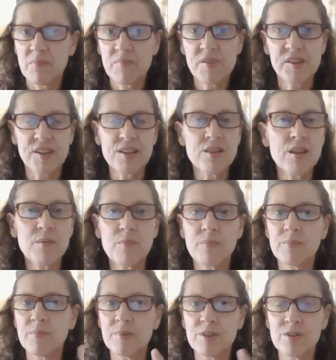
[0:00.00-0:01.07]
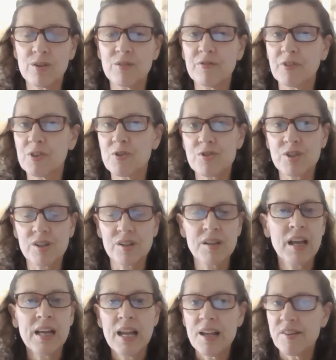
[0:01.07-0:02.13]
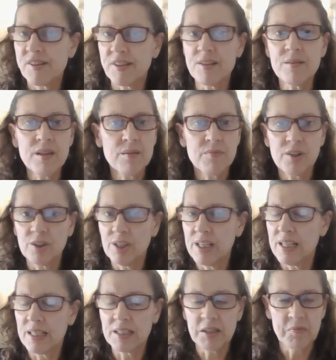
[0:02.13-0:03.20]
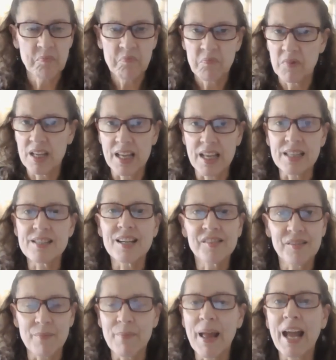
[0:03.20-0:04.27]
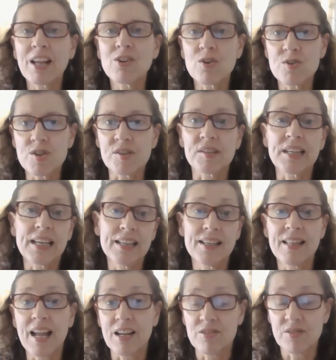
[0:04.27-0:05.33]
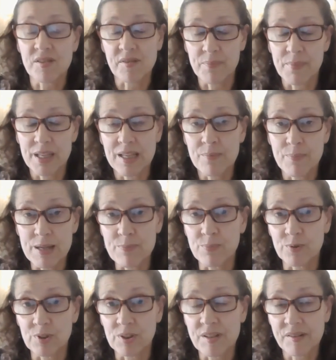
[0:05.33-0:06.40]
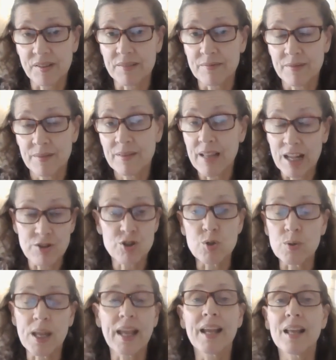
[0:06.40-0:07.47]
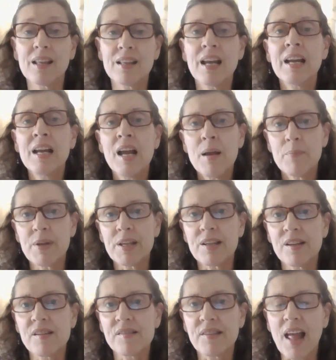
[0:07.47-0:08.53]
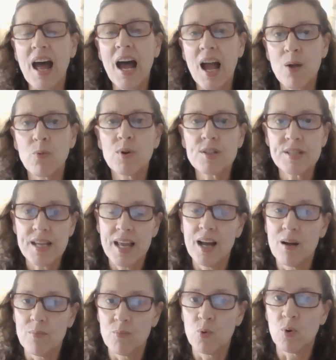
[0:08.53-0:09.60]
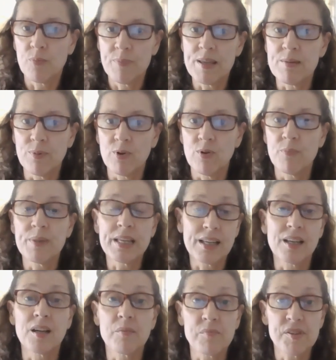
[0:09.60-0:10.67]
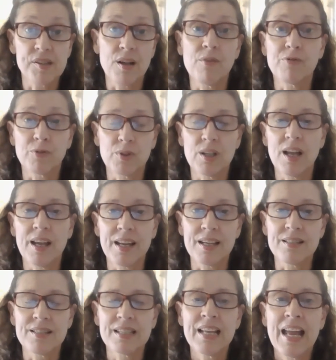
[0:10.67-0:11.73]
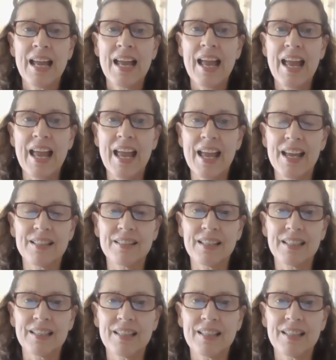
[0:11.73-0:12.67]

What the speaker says: send them your version, send them the link. It doesn't matter, just get it out to as many people as you can, because I want to help more people become self-reliant and